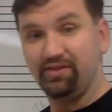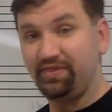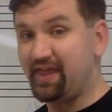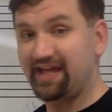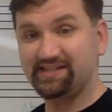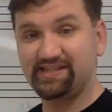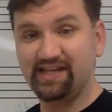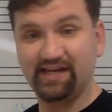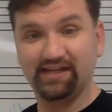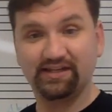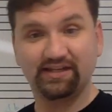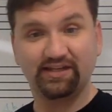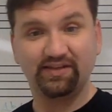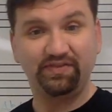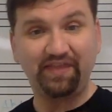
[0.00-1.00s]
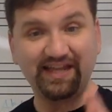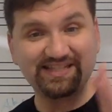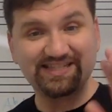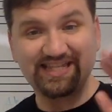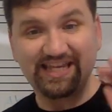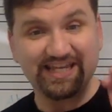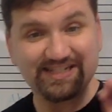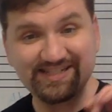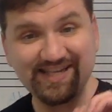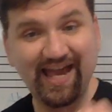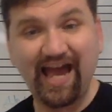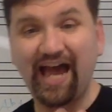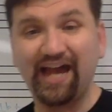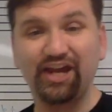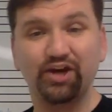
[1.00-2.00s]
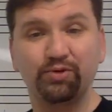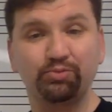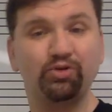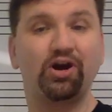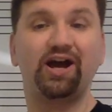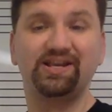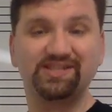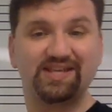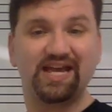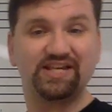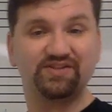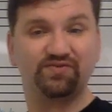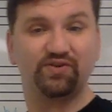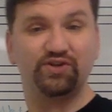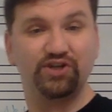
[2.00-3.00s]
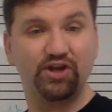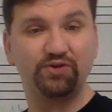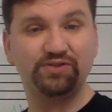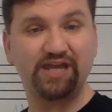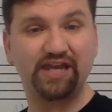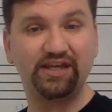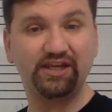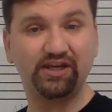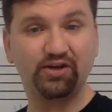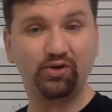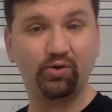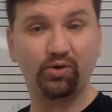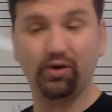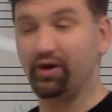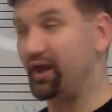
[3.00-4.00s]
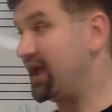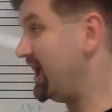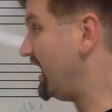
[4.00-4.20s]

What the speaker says: That's it. That's the entire process for notating a chord.